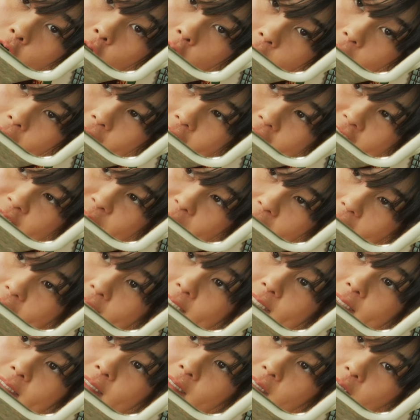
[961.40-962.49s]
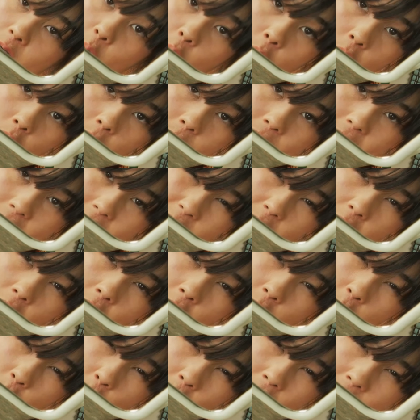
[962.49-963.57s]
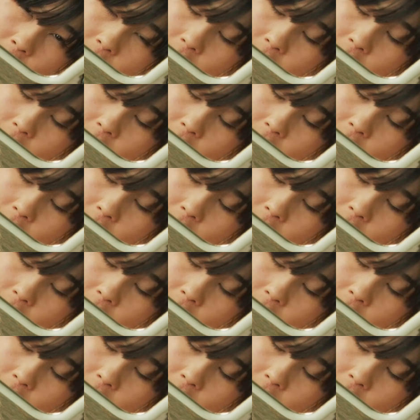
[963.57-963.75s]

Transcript: online space all be on one